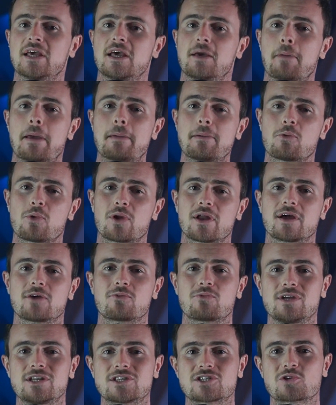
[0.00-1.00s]
Maybe when I
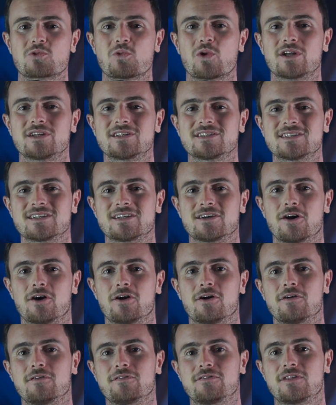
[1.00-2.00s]
reach one
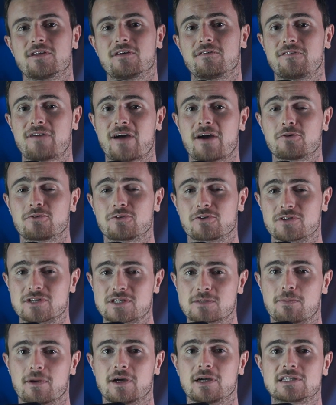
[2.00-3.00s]
of the
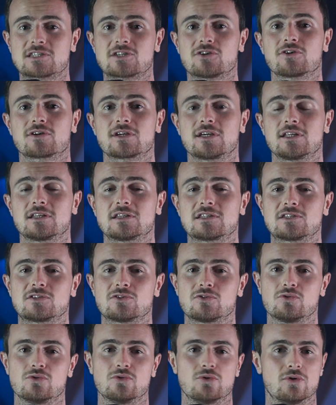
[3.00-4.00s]
founders by talking
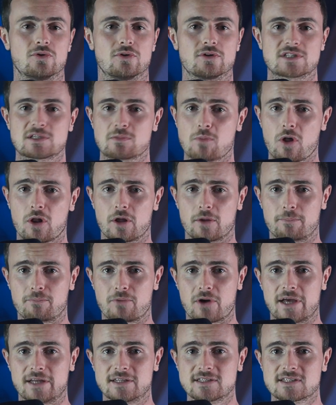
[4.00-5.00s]
to smaller
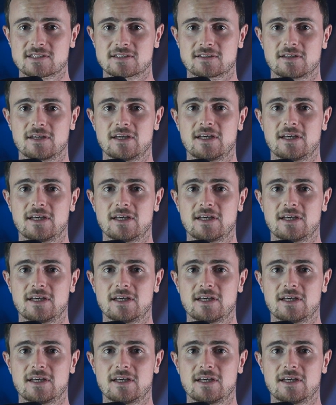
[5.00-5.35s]
brands,